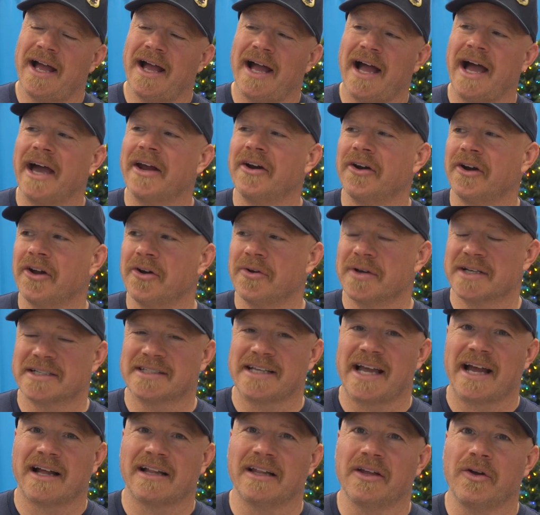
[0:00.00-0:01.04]
I don't know
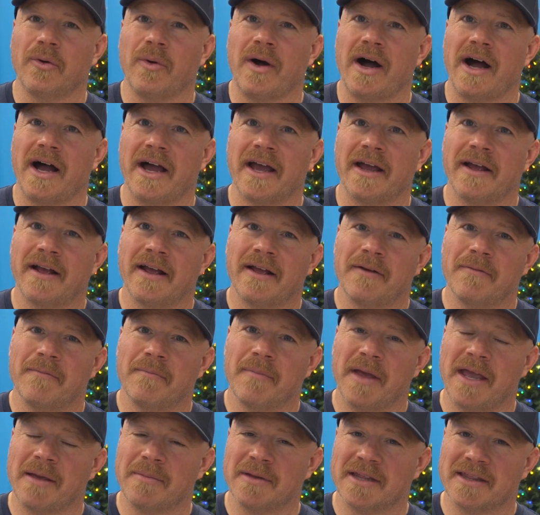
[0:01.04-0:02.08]
exactly why.
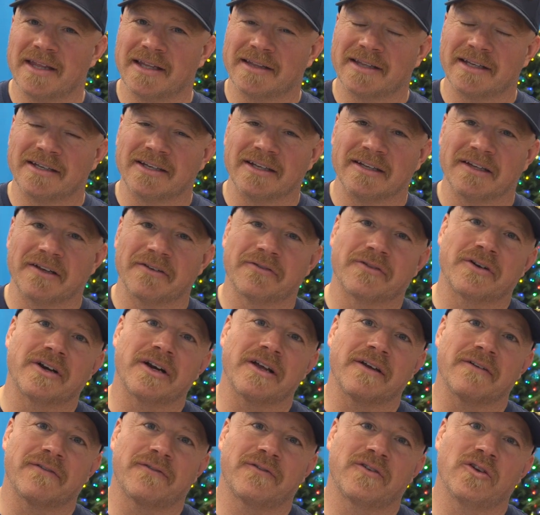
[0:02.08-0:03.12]
Maybe that the delivery
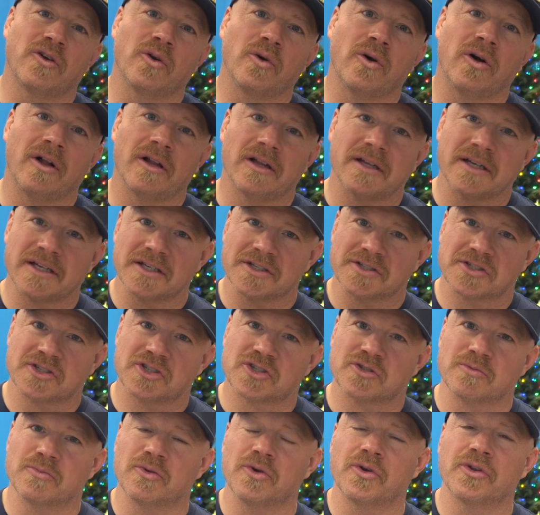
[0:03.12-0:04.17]
of fuel is
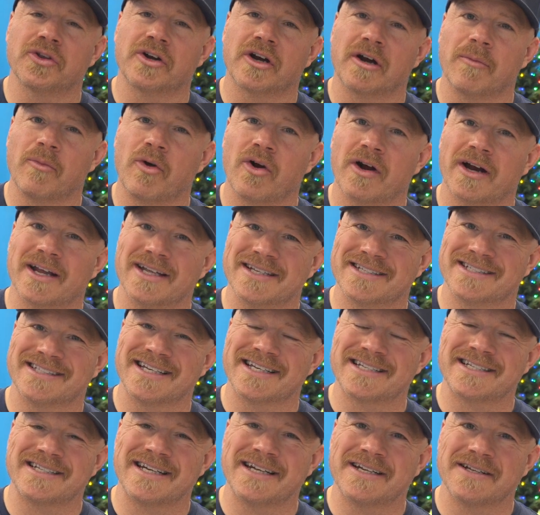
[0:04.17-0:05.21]
smoother and more
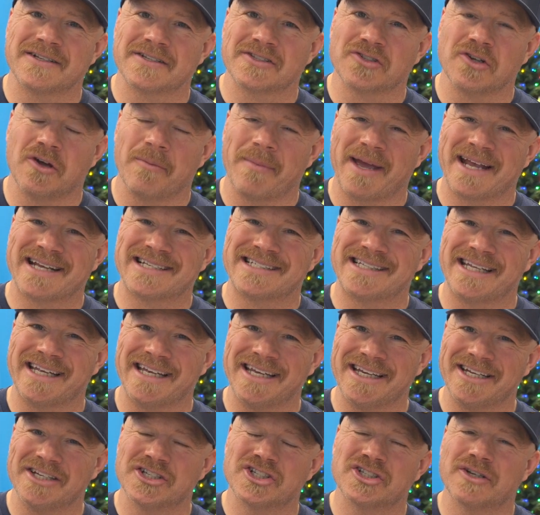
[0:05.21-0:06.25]
consistent, so it makes the
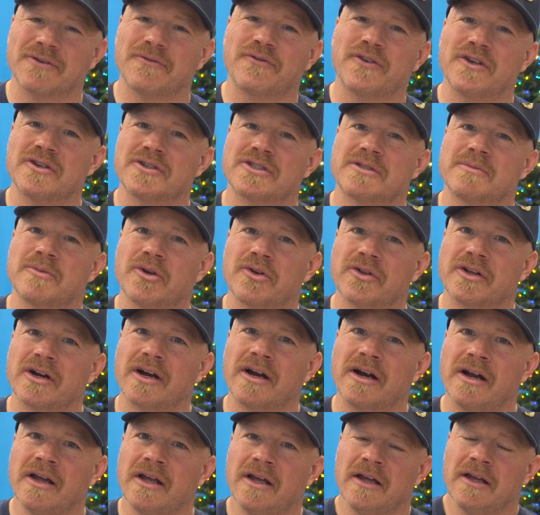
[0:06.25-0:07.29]
engine feel
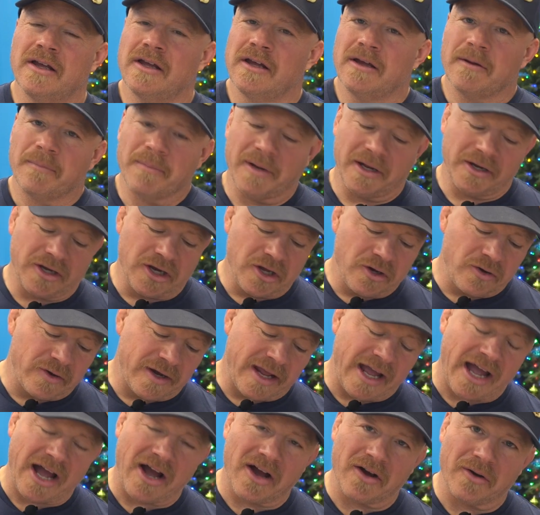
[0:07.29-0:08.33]
smoother. But no
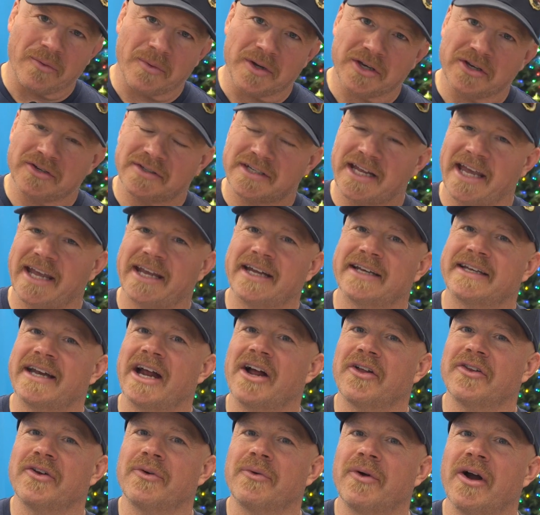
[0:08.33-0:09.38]
doubt, when you take it
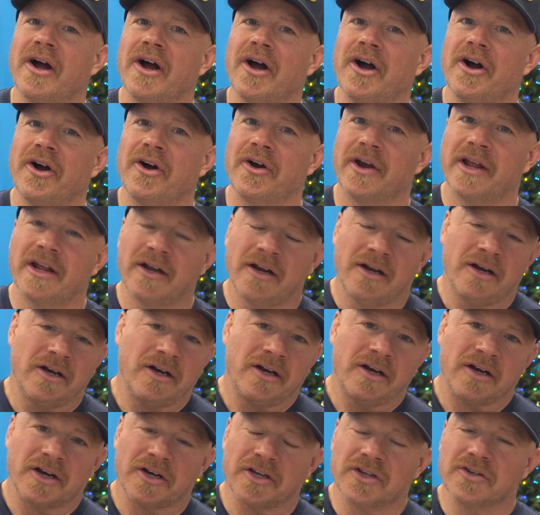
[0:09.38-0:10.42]
down the road
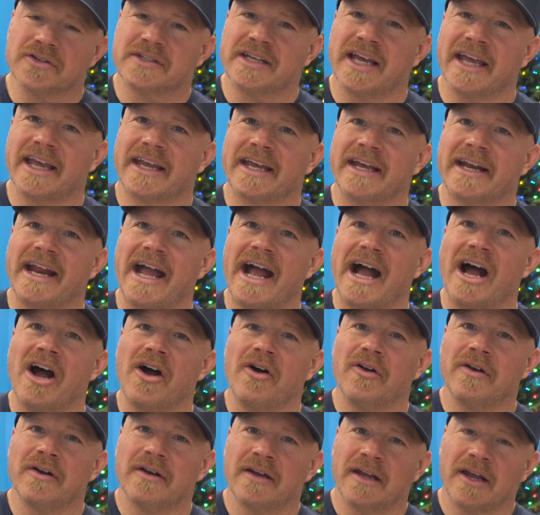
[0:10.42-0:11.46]
or you take it
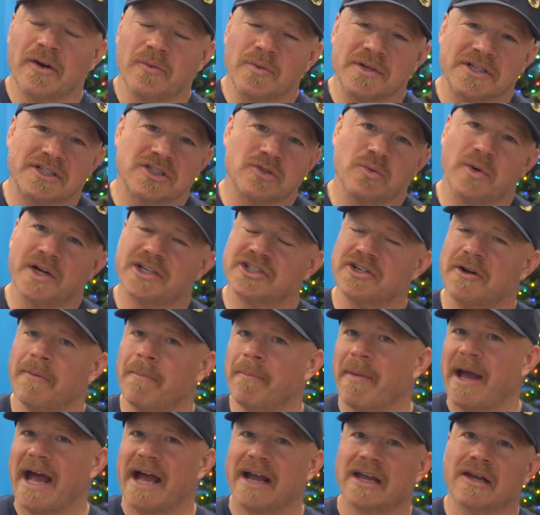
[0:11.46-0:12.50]
out and we switch them
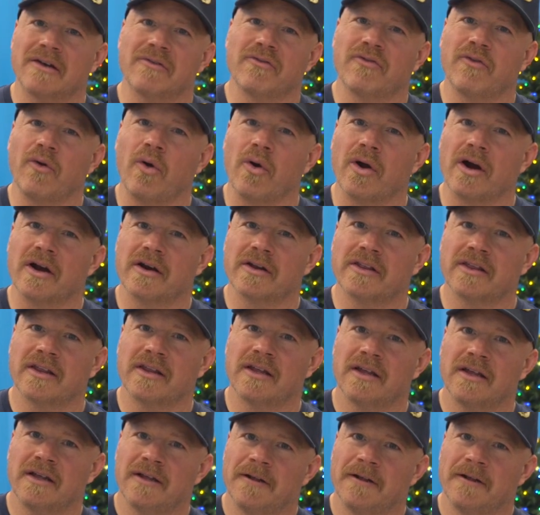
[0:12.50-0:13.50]
back and forth,